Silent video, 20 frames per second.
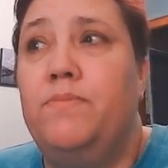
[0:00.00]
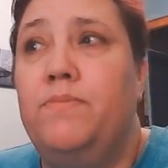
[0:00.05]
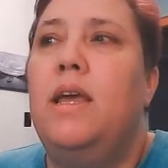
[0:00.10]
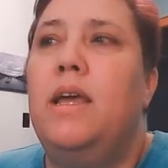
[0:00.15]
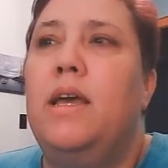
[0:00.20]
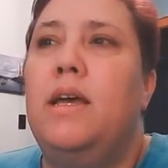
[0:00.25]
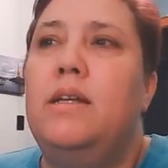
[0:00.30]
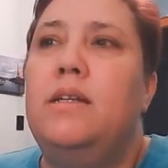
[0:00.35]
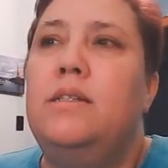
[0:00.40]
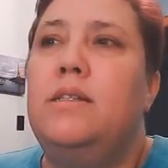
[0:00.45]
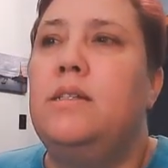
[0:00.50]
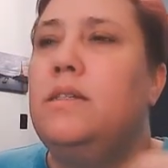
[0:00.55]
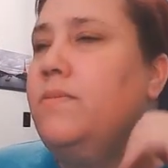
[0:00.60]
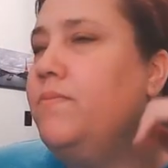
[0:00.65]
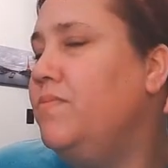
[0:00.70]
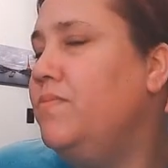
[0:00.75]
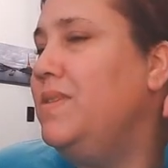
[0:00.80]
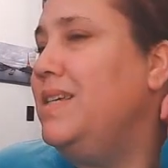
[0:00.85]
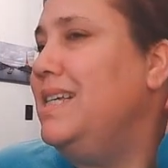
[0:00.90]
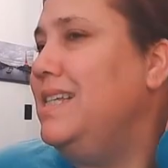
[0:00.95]
And
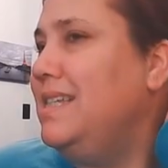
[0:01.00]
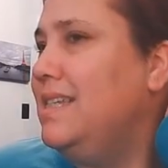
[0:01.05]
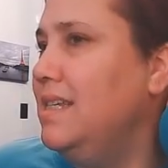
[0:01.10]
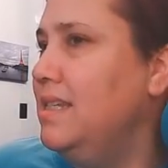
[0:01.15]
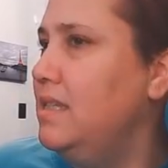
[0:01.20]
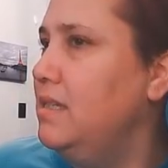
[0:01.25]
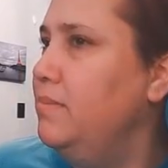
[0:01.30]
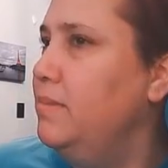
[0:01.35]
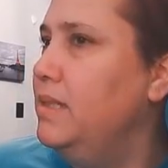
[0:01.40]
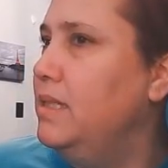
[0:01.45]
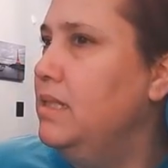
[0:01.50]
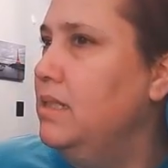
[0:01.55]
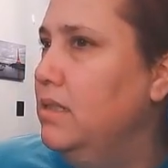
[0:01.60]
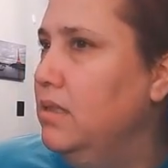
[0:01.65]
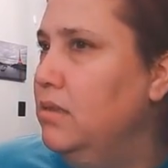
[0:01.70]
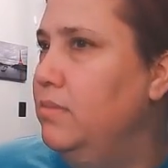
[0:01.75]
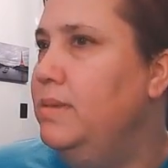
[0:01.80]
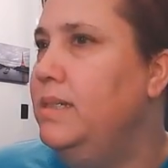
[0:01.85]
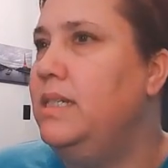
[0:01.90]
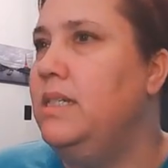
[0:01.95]
its system is a
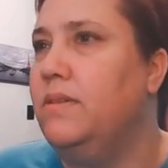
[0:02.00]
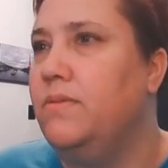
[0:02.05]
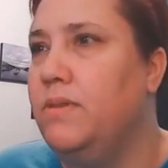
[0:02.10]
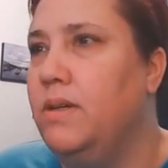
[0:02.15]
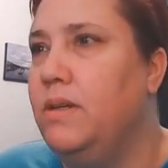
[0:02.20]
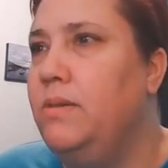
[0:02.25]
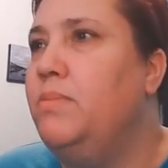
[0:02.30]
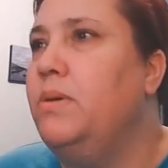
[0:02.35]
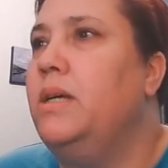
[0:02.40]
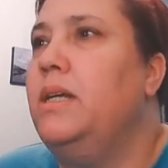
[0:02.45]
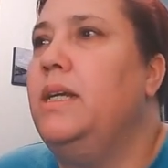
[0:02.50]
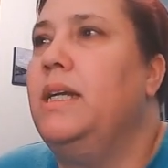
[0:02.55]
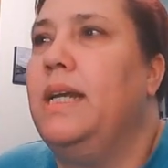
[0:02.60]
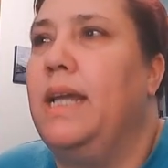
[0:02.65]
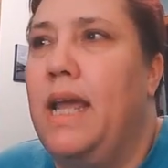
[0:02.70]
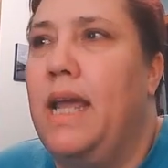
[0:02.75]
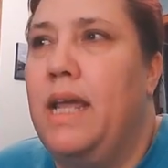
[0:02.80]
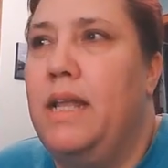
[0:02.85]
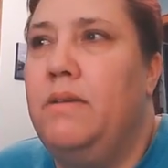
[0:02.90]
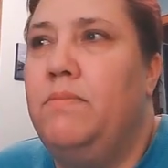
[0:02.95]
little bit different, but
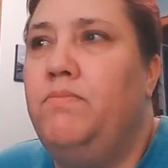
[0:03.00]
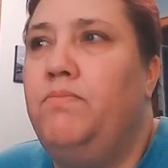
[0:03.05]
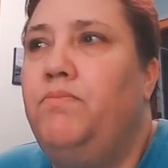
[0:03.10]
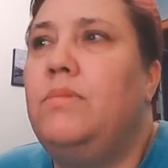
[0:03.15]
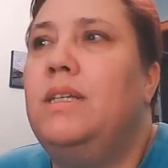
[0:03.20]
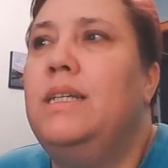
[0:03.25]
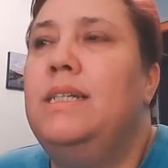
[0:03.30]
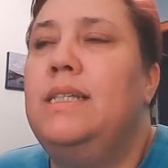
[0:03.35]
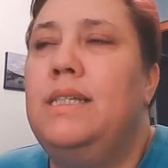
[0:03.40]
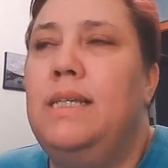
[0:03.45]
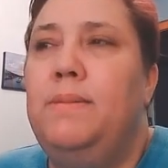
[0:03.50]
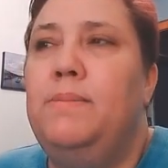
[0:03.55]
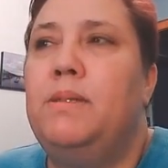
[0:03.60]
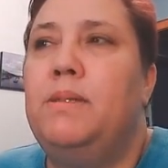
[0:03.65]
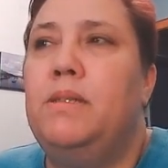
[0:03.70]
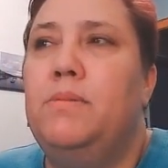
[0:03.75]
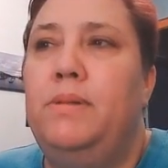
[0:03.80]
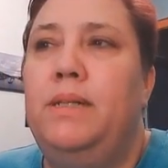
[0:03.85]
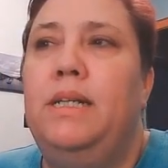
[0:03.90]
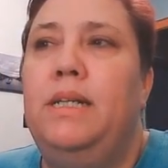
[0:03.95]
again, it seems
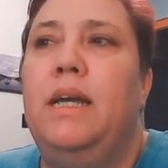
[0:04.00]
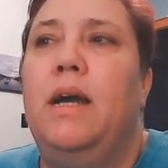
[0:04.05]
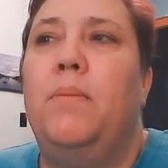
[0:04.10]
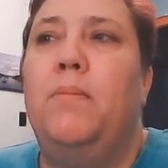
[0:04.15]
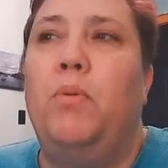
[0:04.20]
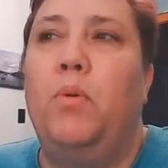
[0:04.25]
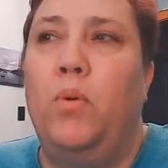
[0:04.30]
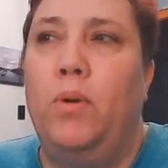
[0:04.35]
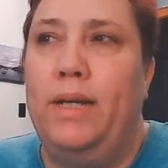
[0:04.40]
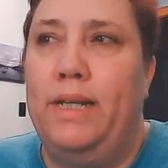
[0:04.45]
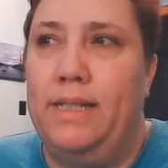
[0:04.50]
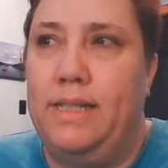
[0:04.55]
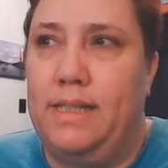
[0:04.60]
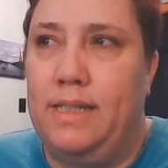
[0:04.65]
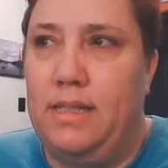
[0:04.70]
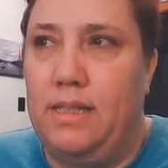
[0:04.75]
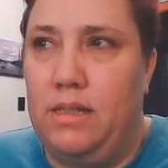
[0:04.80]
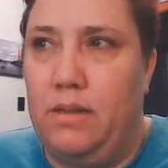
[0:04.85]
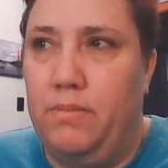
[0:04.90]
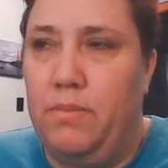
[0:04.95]
to be a point
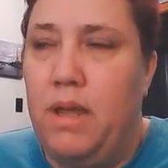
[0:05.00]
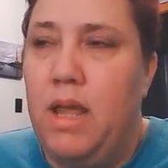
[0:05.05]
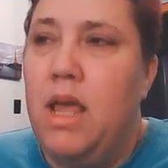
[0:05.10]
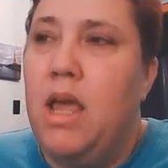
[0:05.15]
system.